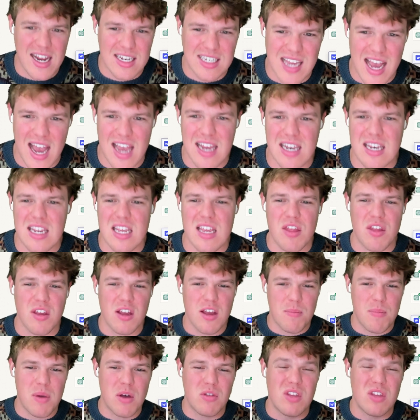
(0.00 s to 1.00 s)
to ID. Think
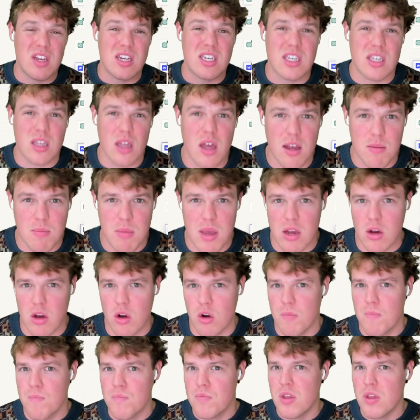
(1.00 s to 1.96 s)
about the slug maker.